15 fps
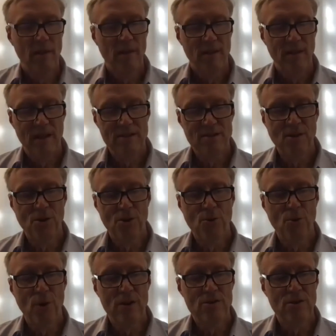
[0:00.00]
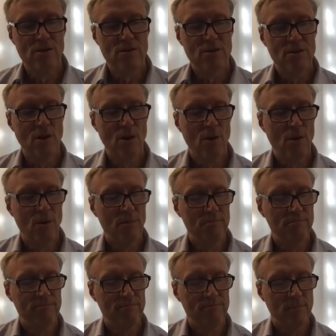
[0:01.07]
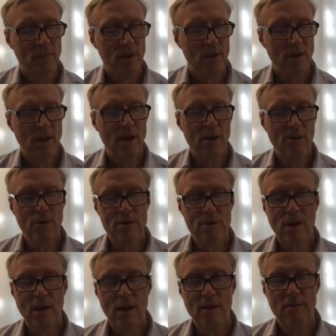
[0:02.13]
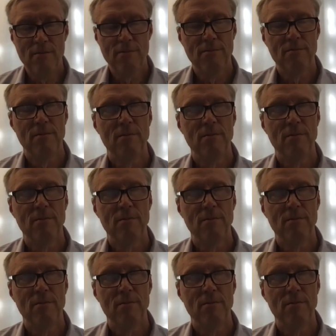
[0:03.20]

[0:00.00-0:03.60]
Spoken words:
that's a good question. So Congress gave